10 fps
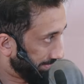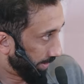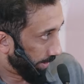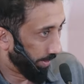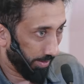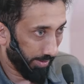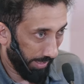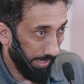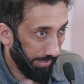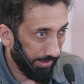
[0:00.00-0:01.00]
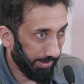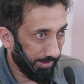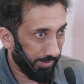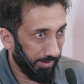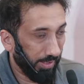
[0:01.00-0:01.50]
Earth,
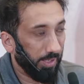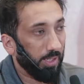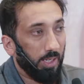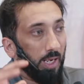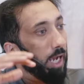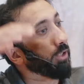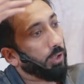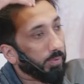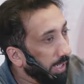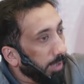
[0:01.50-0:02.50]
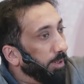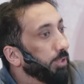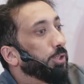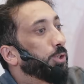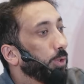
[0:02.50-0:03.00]
us, has already been
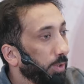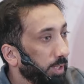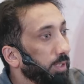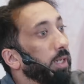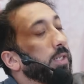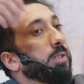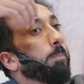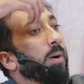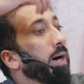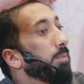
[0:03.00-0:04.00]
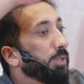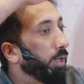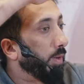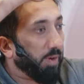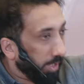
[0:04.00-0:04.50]
destroyed. The bombs are
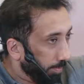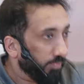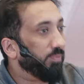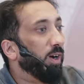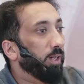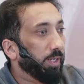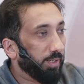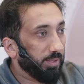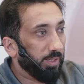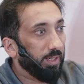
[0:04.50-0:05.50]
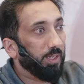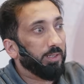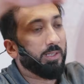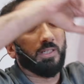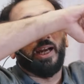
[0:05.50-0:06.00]
already falling.
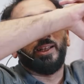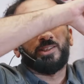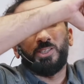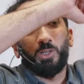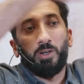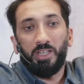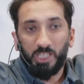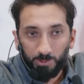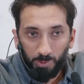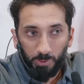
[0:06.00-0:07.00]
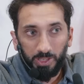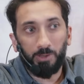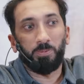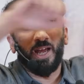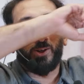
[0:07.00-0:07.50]
The galaxies are already exploding. The
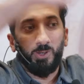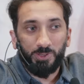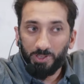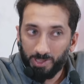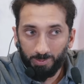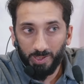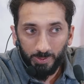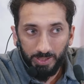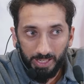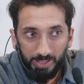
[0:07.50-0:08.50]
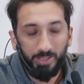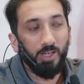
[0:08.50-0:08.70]
black holes are already being created.